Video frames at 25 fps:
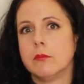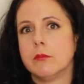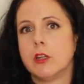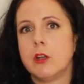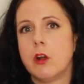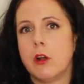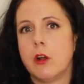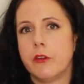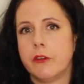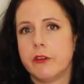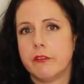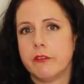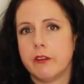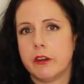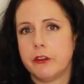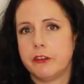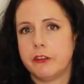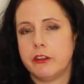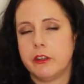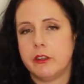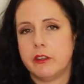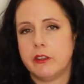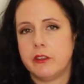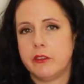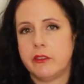
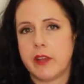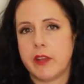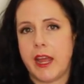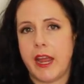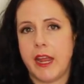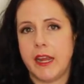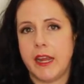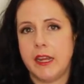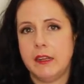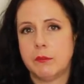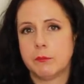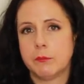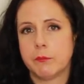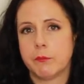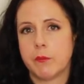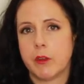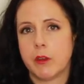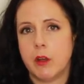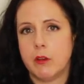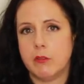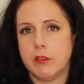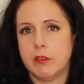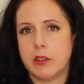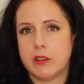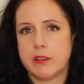Controversial to say,
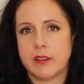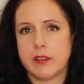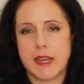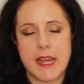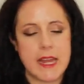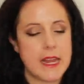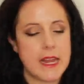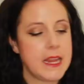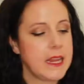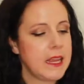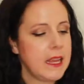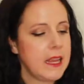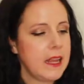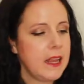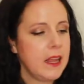obviously.